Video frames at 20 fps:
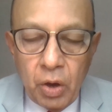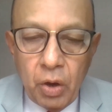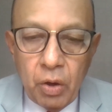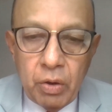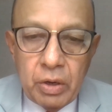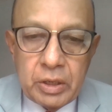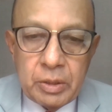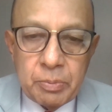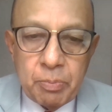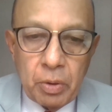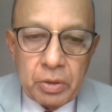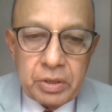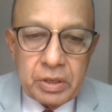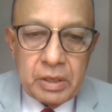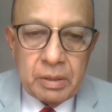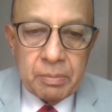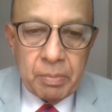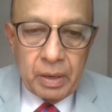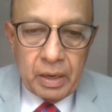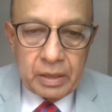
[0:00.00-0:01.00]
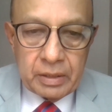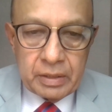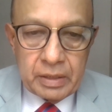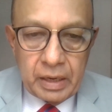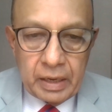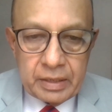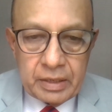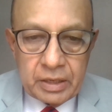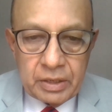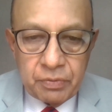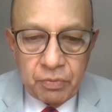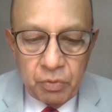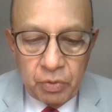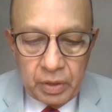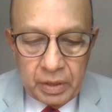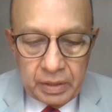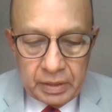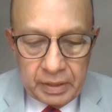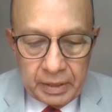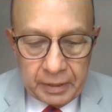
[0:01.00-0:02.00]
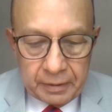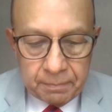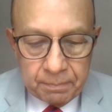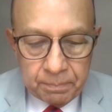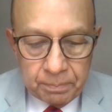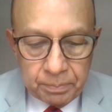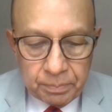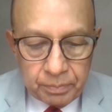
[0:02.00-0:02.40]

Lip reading: Always positive balance, excess food intake,